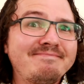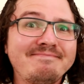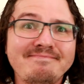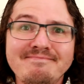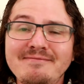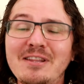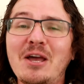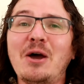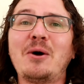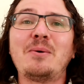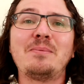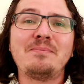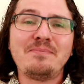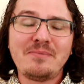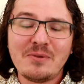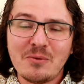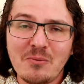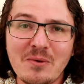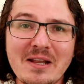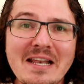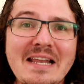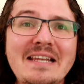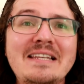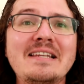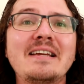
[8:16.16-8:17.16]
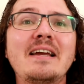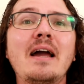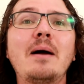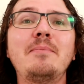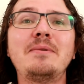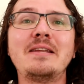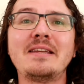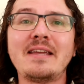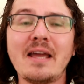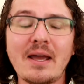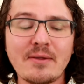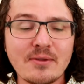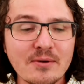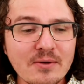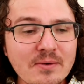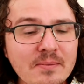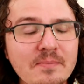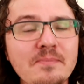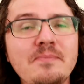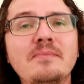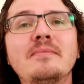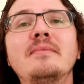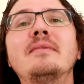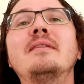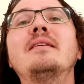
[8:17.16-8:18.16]
No, we need to come together
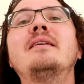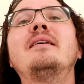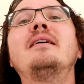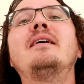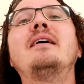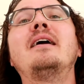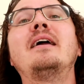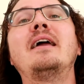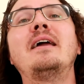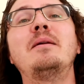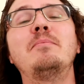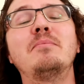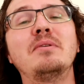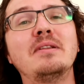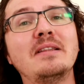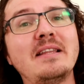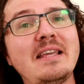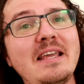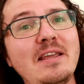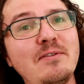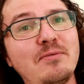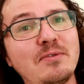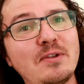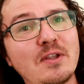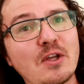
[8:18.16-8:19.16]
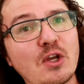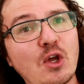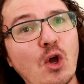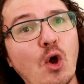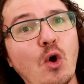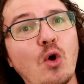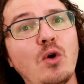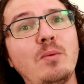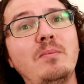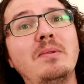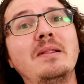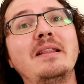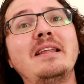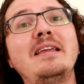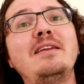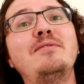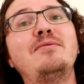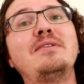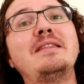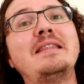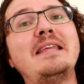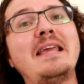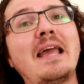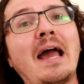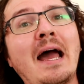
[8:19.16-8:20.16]
and believe in the code, believe
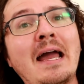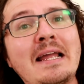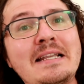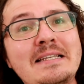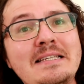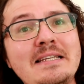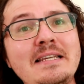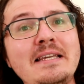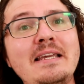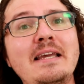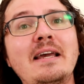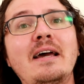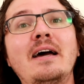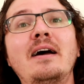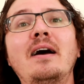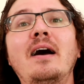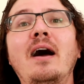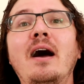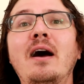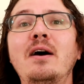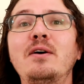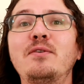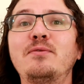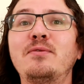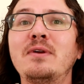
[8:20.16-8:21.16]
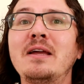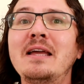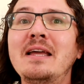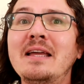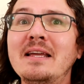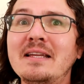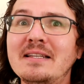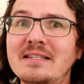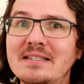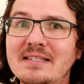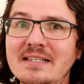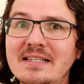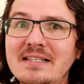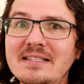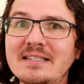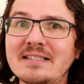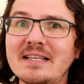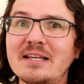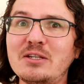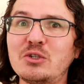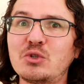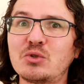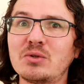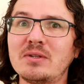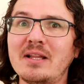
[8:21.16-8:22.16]
in the idea of
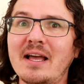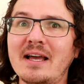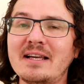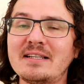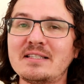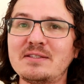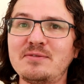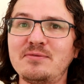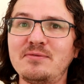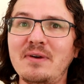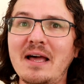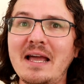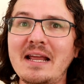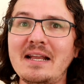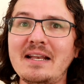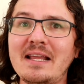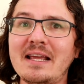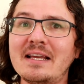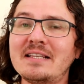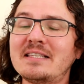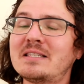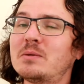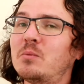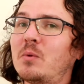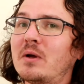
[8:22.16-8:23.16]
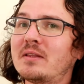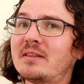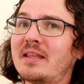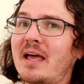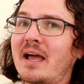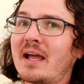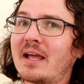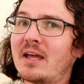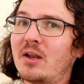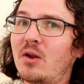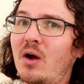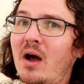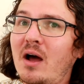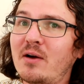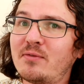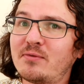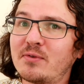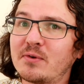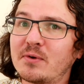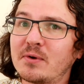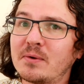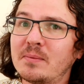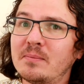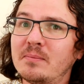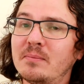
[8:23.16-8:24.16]
decentralized finance and what that can
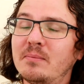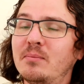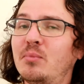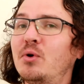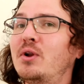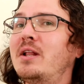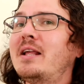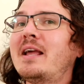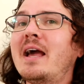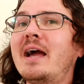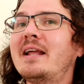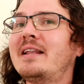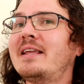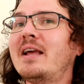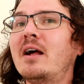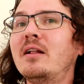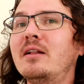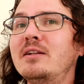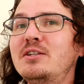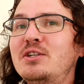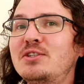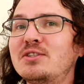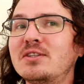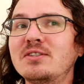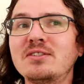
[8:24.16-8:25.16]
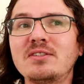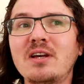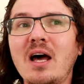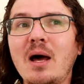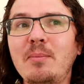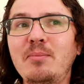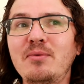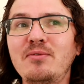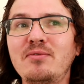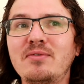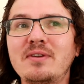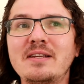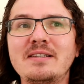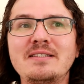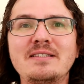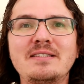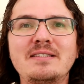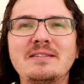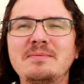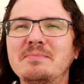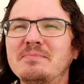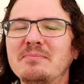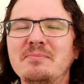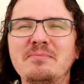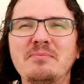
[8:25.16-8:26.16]
offer. Putting ideologies on top of it
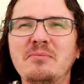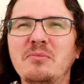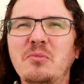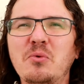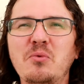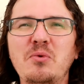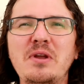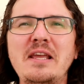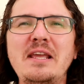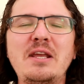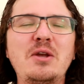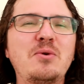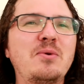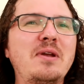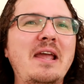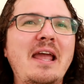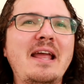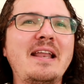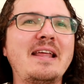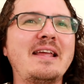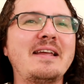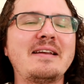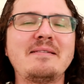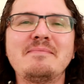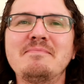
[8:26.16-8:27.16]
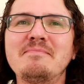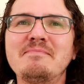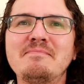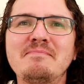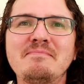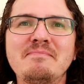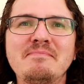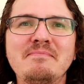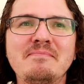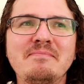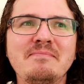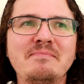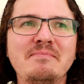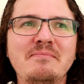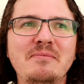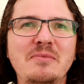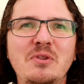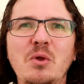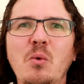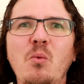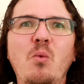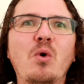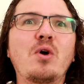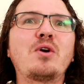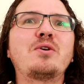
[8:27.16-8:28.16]
is recreating
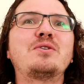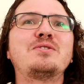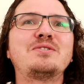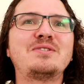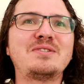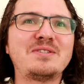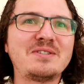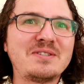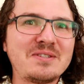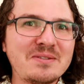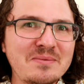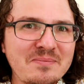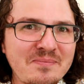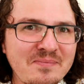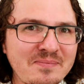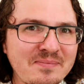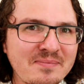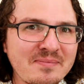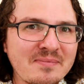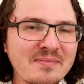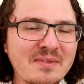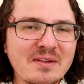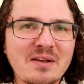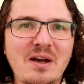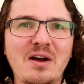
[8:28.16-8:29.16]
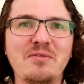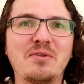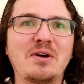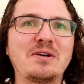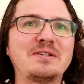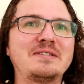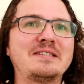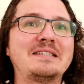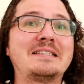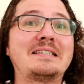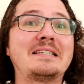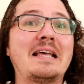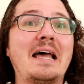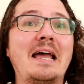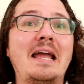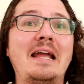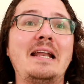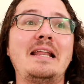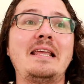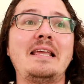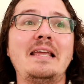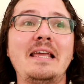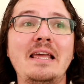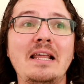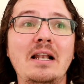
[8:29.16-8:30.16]
the worst of our
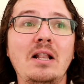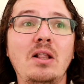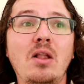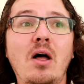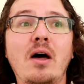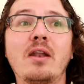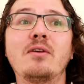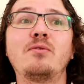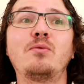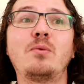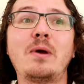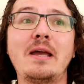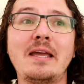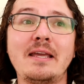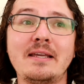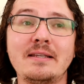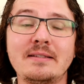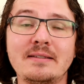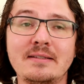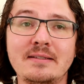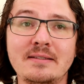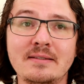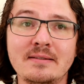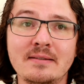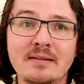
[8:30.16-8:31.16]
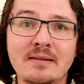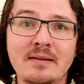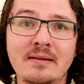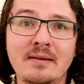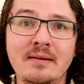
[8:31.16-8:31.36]
society in a lot of ways.